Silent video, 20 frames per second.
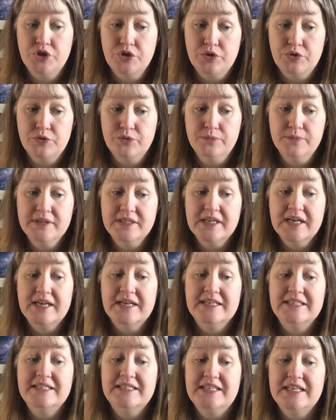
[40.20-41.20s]
tubes,
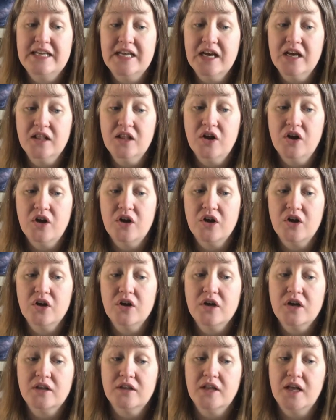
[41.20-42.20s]

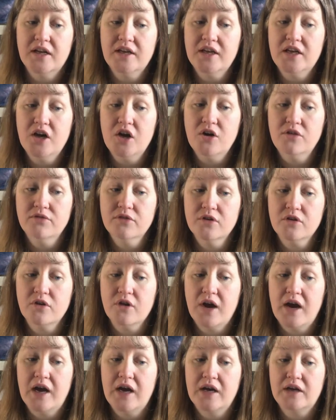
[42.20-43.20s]
DLR, London
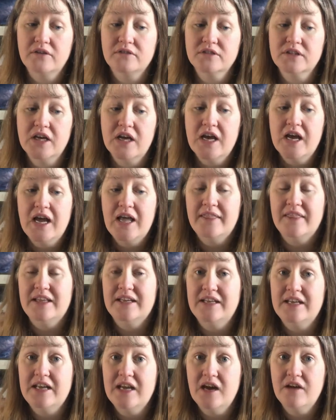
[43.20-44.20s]
Overground, the
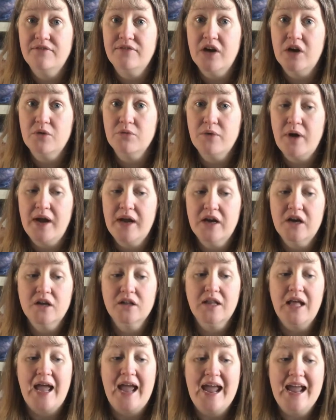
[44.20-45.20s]
TfL
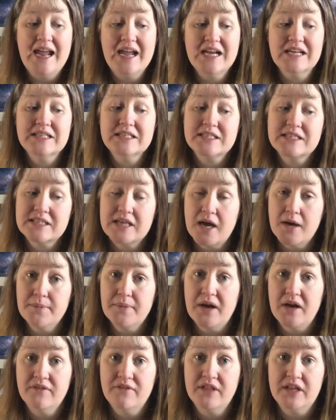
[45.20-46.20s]
Rail, and
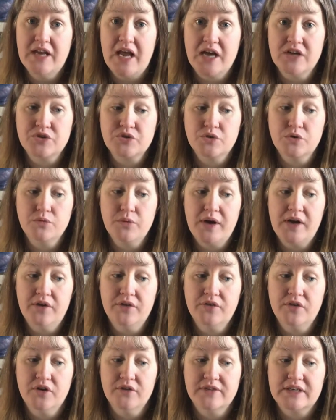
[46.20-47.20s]
some of the National
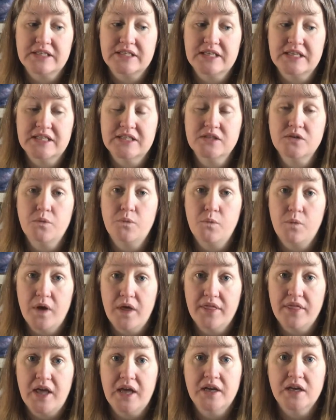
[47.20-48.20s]
Rail services
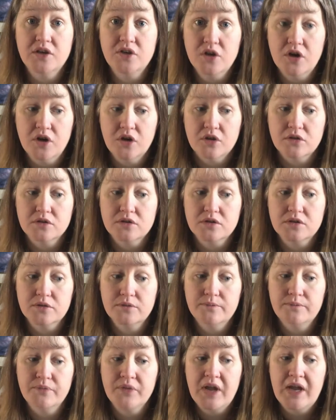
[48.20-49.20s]
with an adult.